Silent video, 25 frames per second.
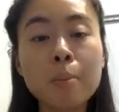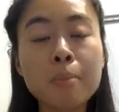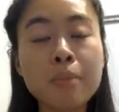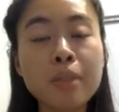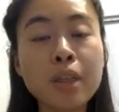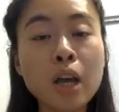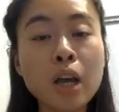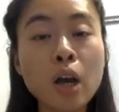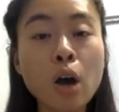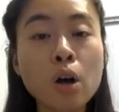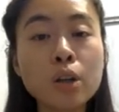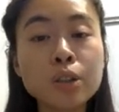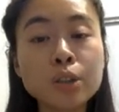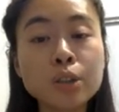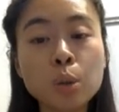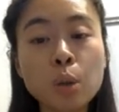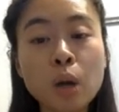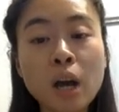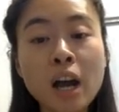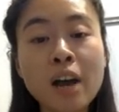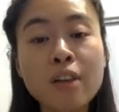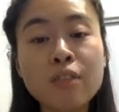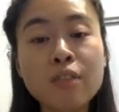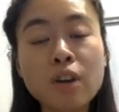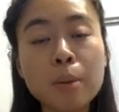um, they also
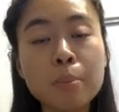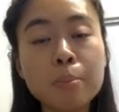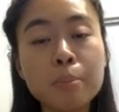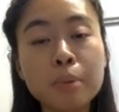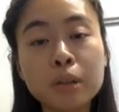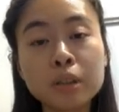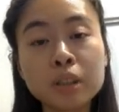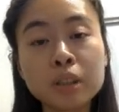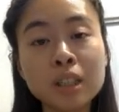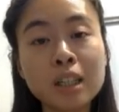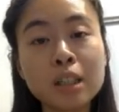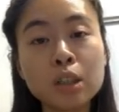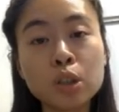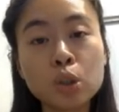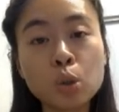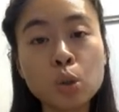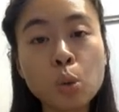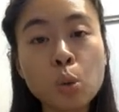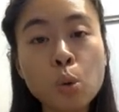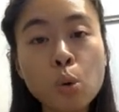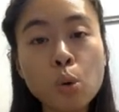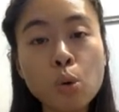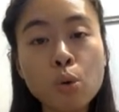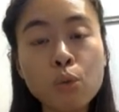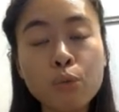have a built in
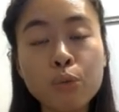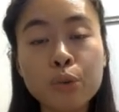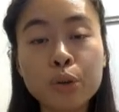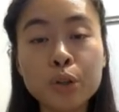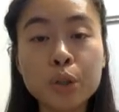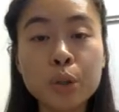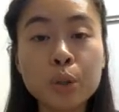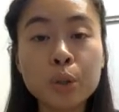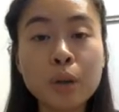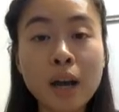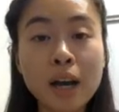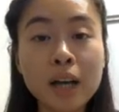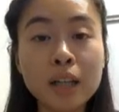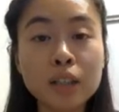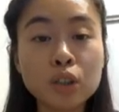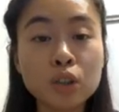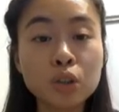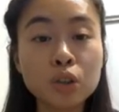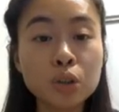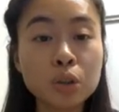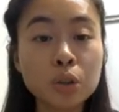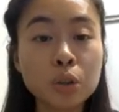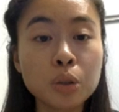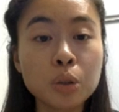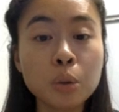tool for you guys
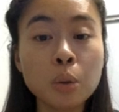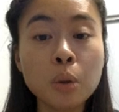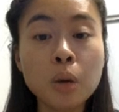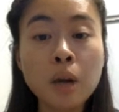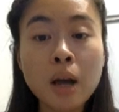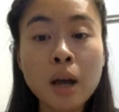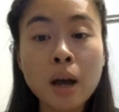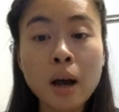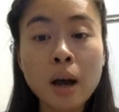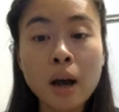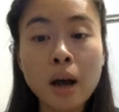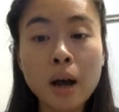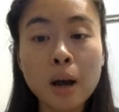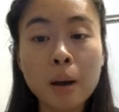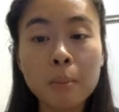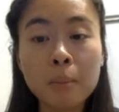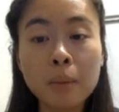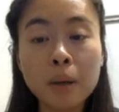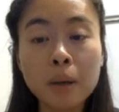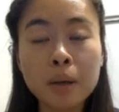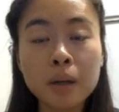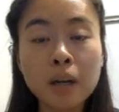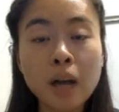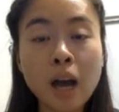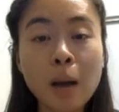to um,
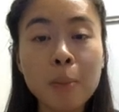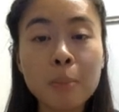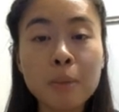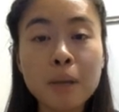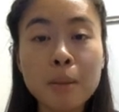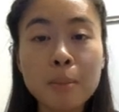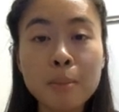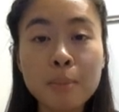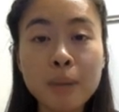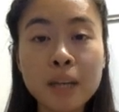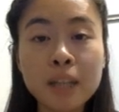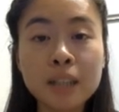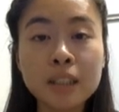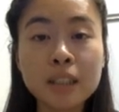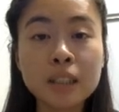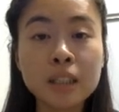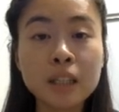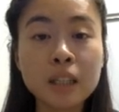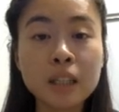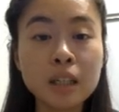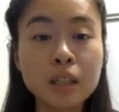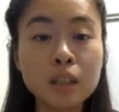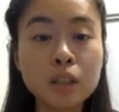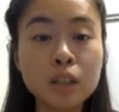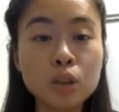copy and paste
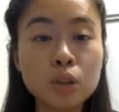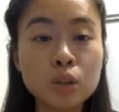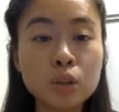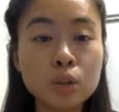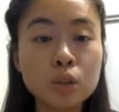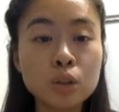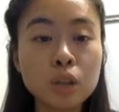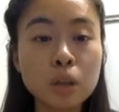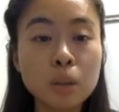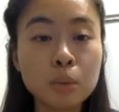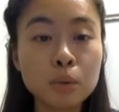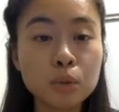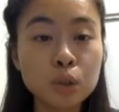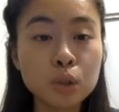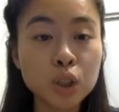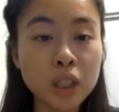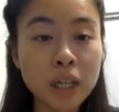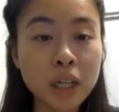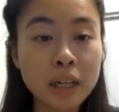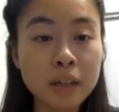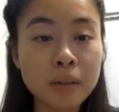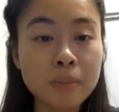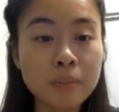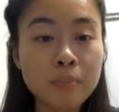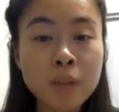it to double
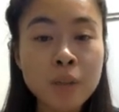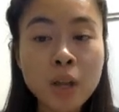check.